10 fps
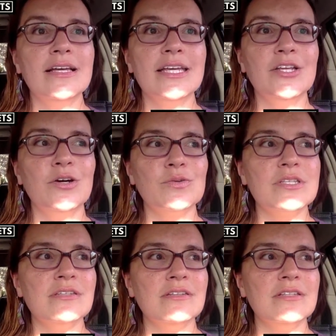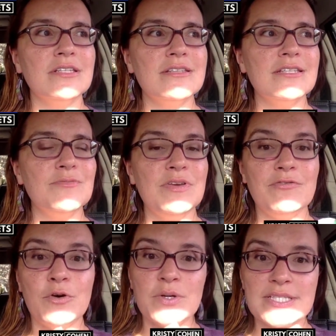to be
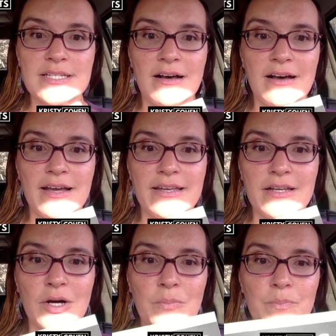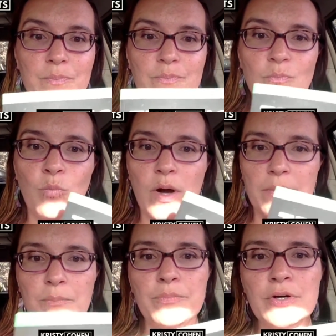focused on
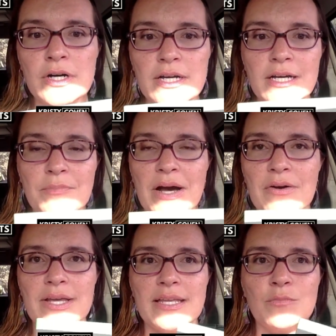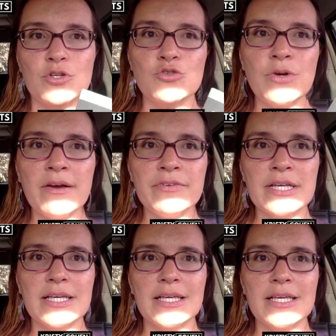one book about getting more
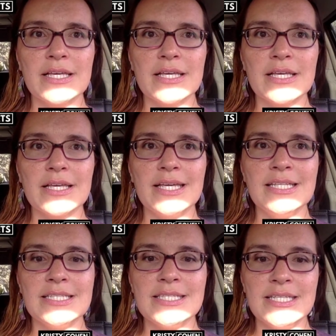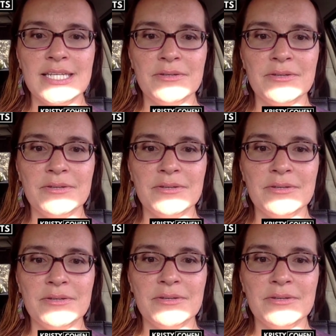traffic can seem